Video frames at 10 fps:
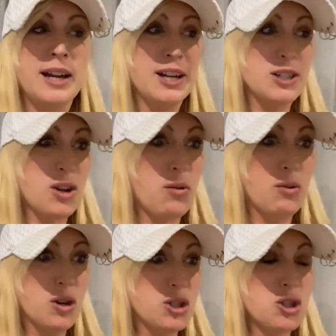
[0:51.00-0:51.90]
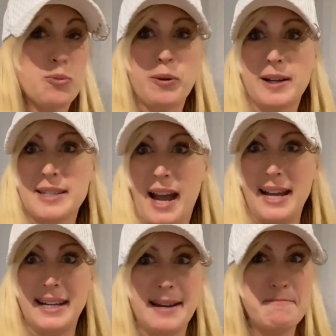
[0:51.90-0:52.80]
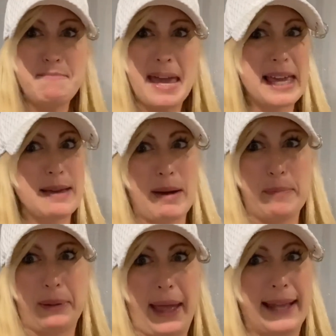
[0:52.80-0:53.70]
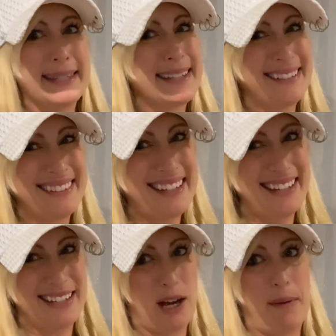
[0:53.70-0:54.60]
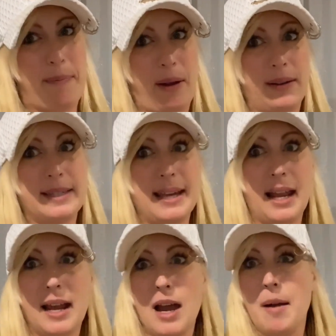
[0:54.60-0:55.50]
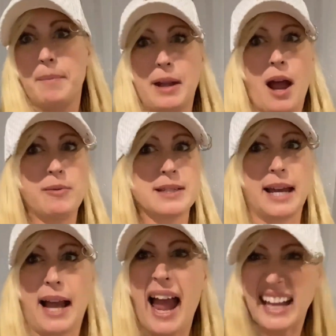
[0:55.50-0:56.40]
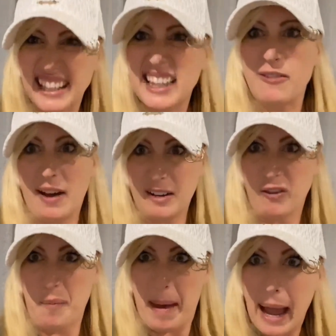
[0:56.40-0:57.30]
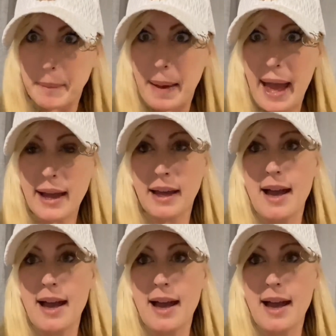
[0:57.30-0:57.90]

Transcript: So super excited, making my plans. Didn't tell my parents yet, but I was like, I could live out of a backpack.